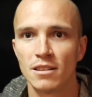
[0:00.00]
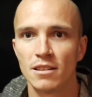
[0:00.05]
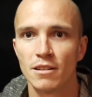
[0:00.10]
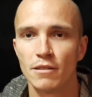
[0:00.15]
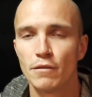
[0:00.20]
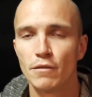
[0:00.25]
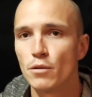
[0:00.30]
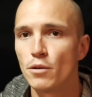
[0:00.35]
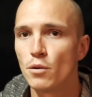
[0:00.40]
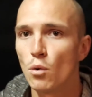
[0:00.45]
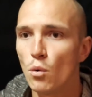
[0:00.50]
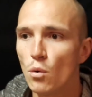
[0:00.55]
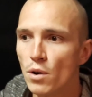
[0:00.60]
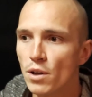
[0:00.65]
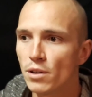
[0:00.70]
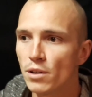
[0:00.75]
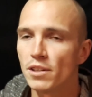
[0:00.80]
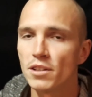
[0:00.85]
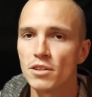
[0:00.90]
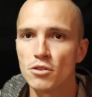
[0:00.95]
for the
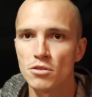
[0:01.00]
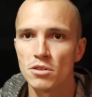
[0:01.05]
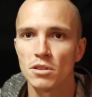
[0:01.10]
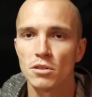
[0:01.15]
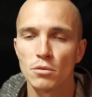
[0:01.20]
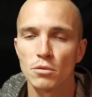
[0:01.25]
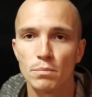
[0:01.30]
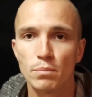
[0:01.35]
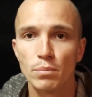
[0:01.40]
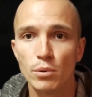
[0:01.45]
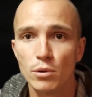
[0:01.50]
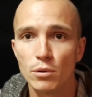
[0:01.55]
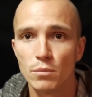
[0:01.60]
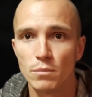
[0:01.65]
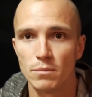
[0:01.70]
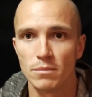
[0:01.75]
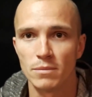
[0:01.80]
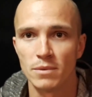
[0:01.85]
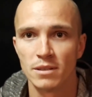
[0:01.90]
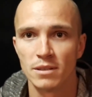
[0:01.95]
oil industry to
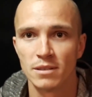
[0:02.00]
boom.